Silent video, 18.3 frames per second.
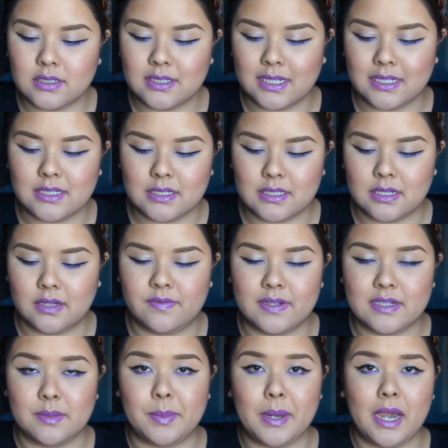It sets itself
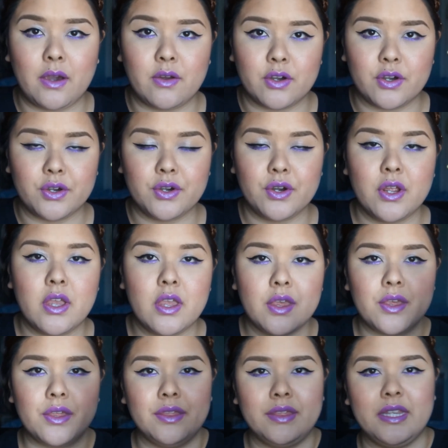as a powder.
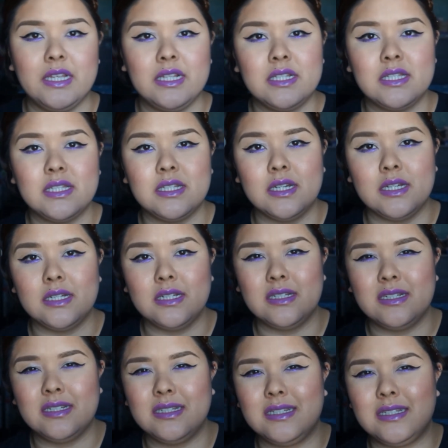This
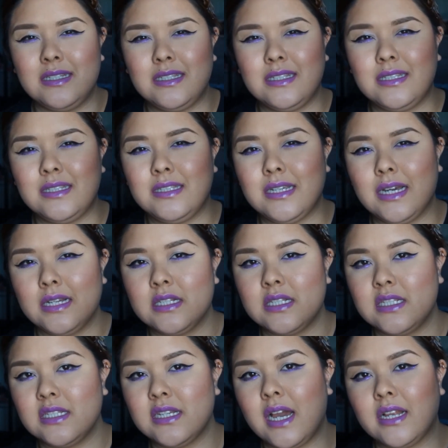
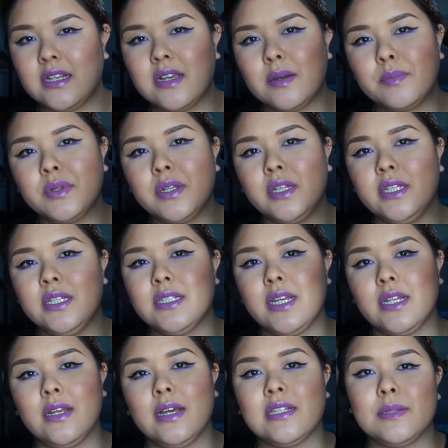does not completely
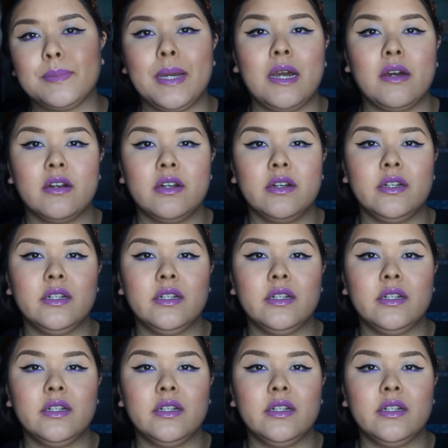set as a powder.